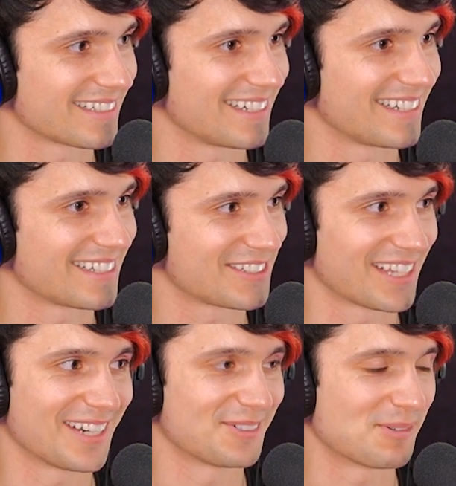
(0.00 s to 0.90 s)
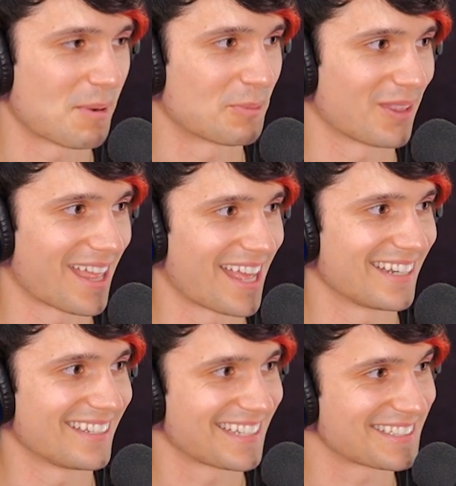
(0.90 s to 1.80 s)
Gosh, I don't remember
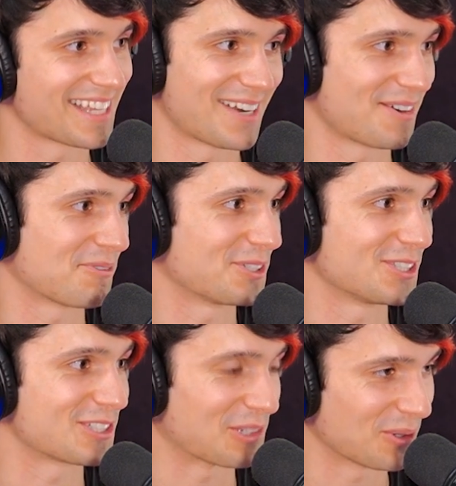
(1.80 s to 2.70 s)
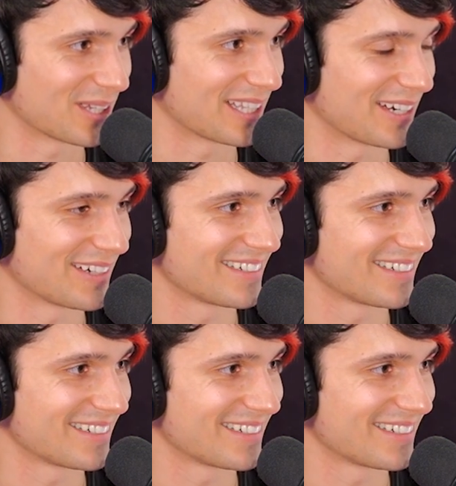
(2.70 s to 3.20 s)
that. I don't have a good story there.